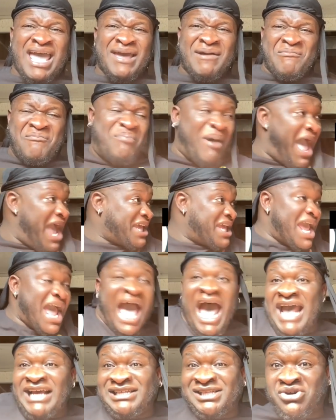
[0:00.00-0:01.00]
Back in
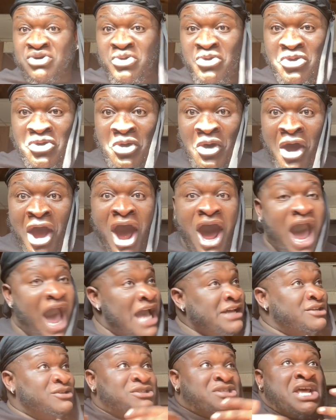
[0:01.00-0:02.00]
high school, I
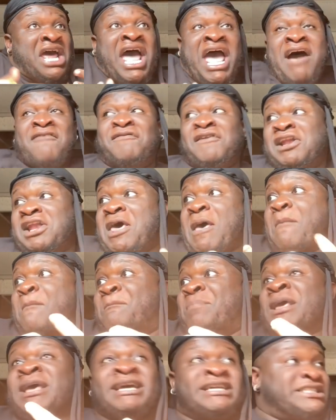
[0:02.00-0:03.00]
used to have a little
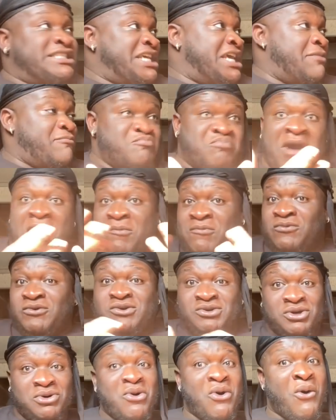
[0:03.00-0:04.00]
big tick,
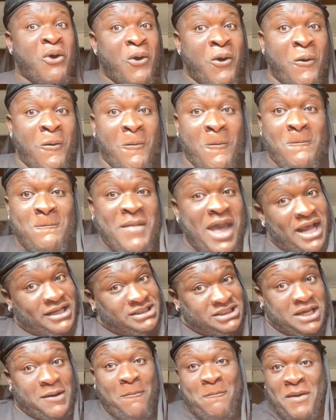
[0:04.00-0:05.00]
but
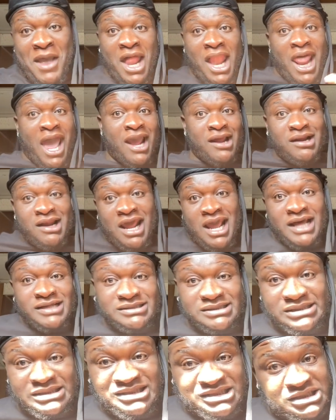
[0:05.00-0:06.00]
Mexican Bill ain't
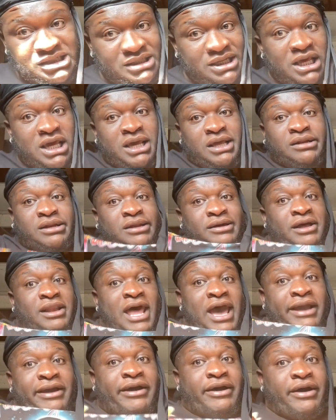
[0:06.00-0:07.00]
Nancy. She did look
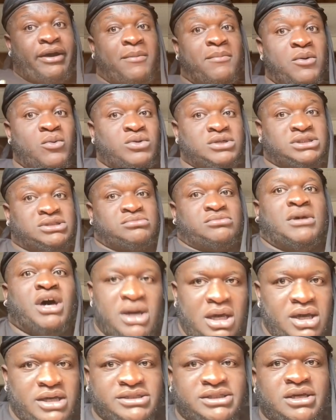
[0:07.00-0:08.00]
like her, but with some
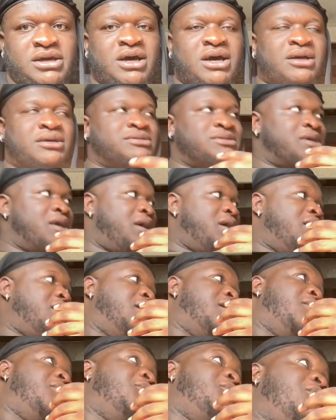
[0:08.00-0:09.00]
hugs, you know what I'm saying?
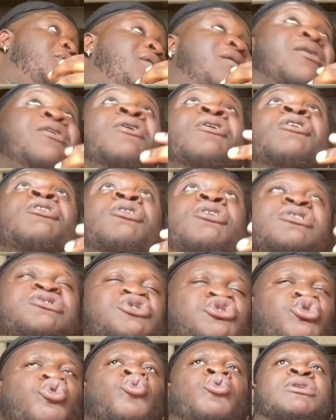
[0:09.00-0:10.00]
I don't want
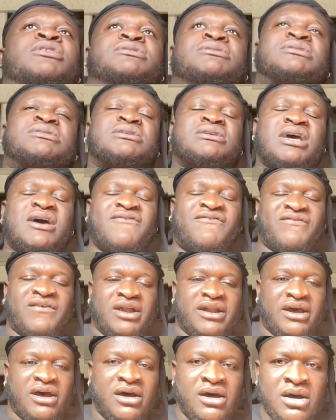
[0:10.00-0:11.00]
gazoogas. You know, funny.